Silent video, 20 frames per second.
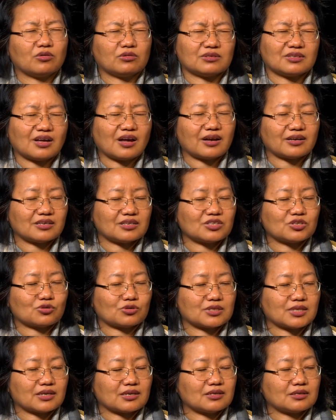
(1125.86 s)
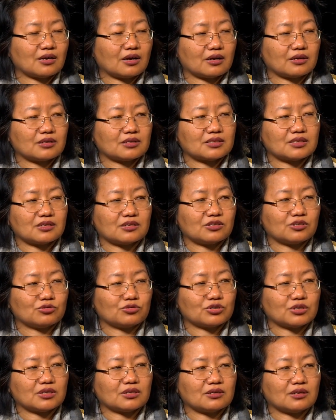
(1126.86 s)
Highest or second highest, they're
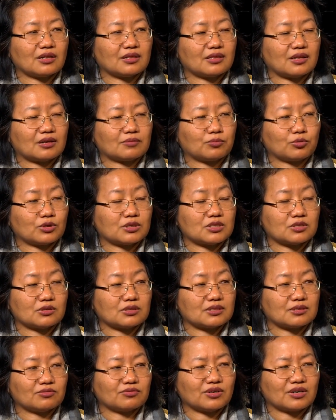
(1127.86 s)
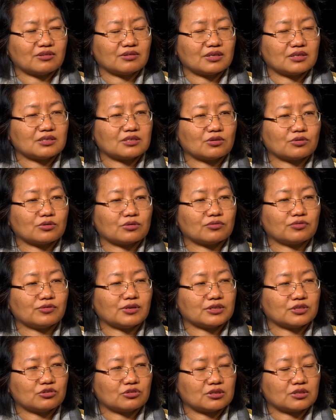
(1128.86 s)
usually at that point. So it's a very sort of
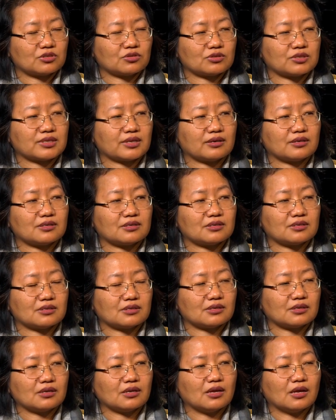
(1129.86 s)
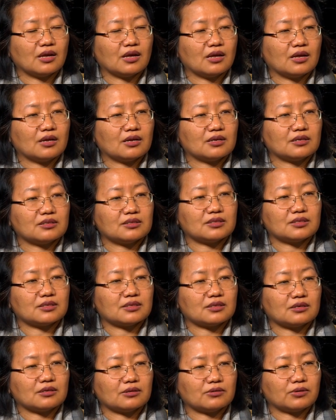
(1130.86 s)
literate society. It's
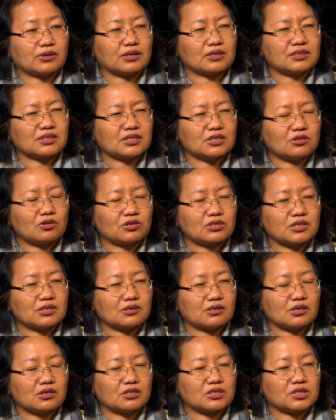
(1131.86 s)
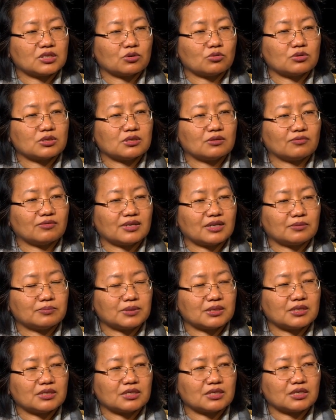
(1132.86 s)
not so developed
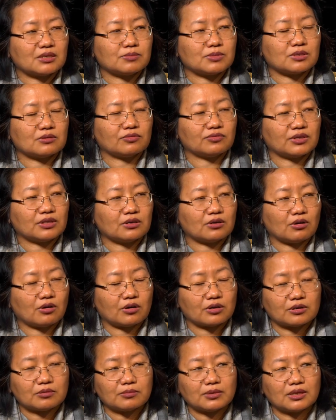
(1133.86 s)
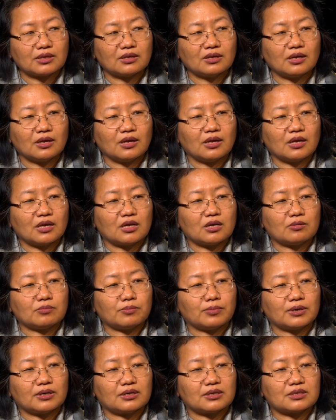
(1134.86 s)
in terms of economy,
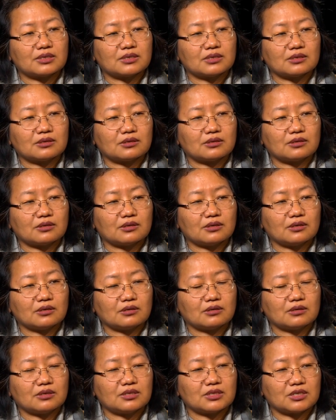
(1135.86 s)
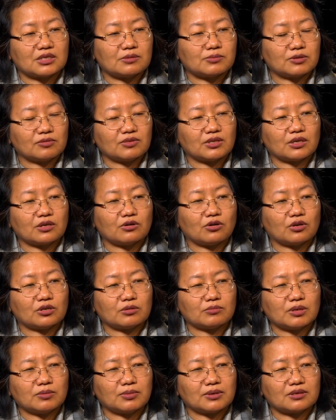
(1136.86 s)
but in terms of the
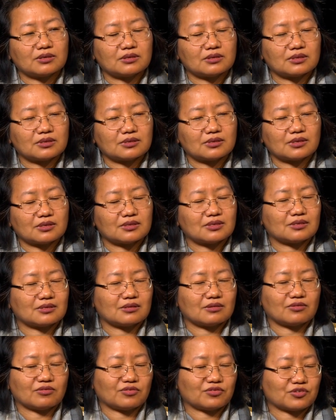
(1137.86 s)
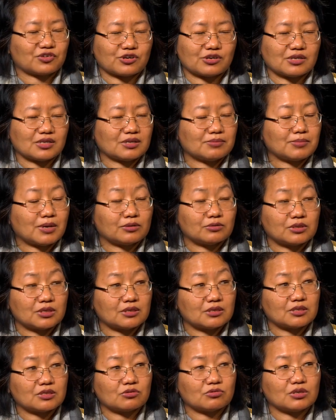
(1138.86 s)
economy, because it's a really
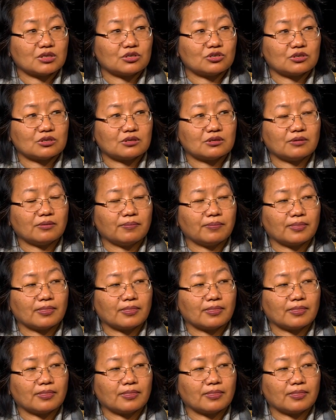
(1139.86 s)
mountainous region.